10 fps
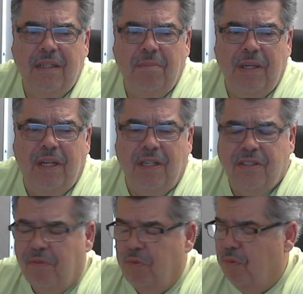because
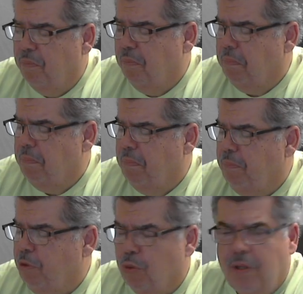of
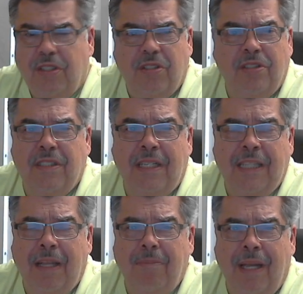choices that
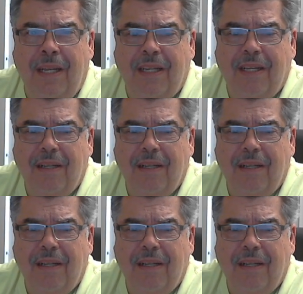they make.